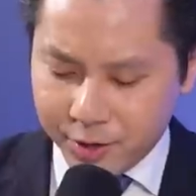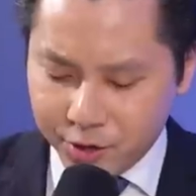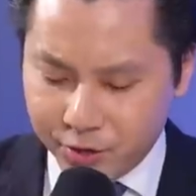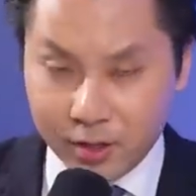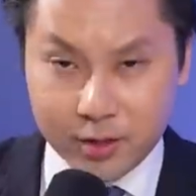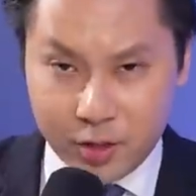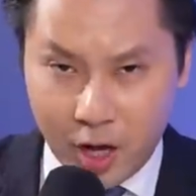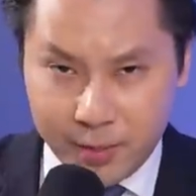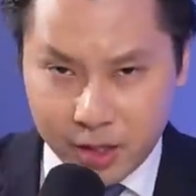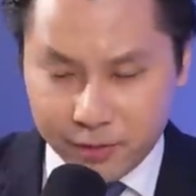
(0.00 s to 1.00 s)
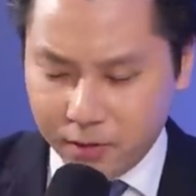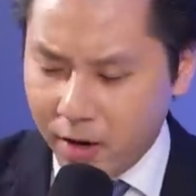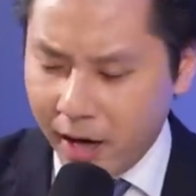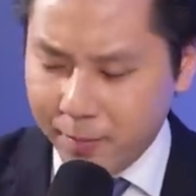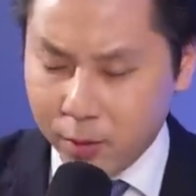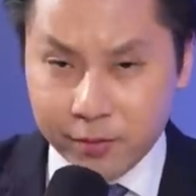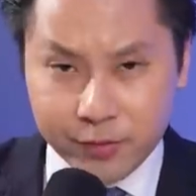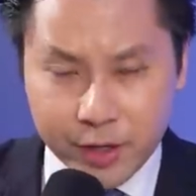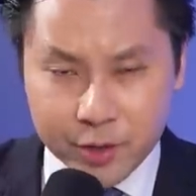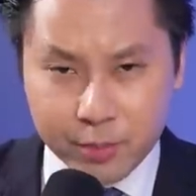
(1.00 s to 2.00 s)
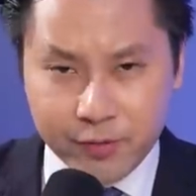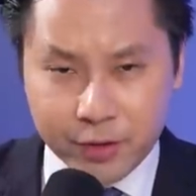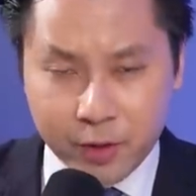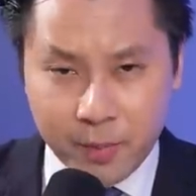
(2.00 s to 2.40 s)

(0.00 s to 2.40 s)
Just on the topic of hyperinflation, Professor,